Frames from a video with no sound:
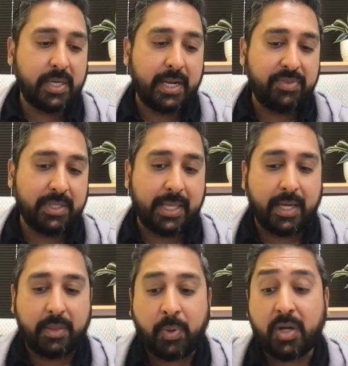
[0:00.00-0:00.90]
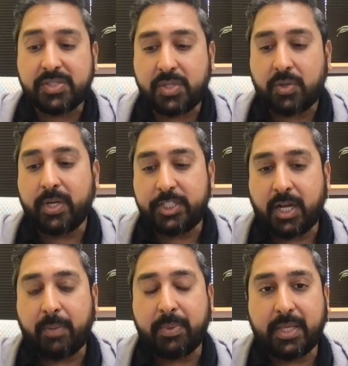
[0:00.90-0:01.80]
And I think that the product does a great
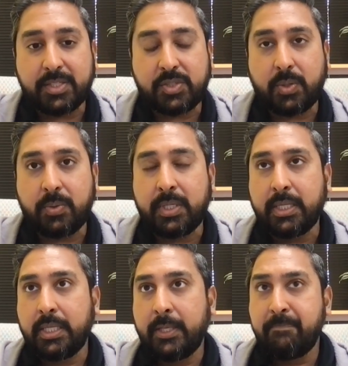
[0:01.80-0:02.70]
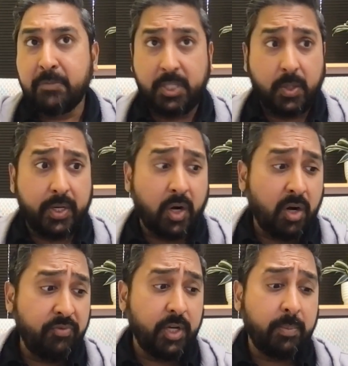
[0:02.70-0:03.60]
job in that. So, in our
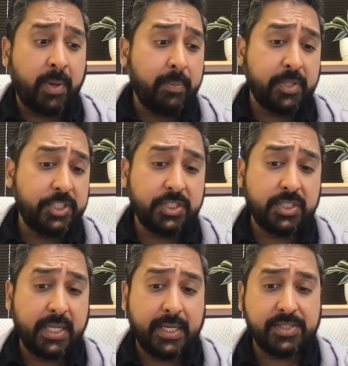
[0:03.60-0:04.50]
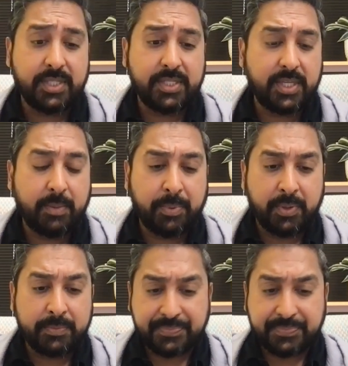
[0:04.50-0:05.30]
heart failure population today, as an example,